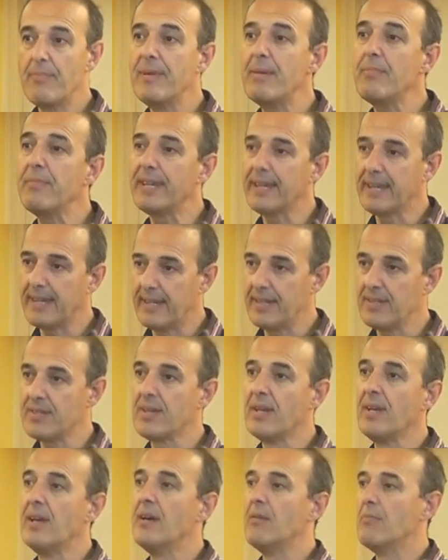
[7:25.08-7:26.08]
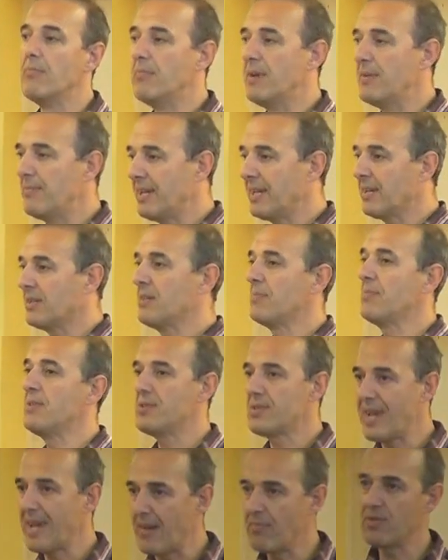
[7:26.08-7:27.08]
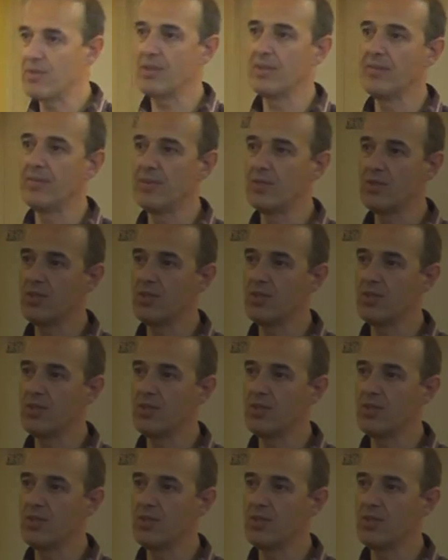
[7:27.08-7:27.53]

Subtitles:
Mimic it. Mimic the perception of the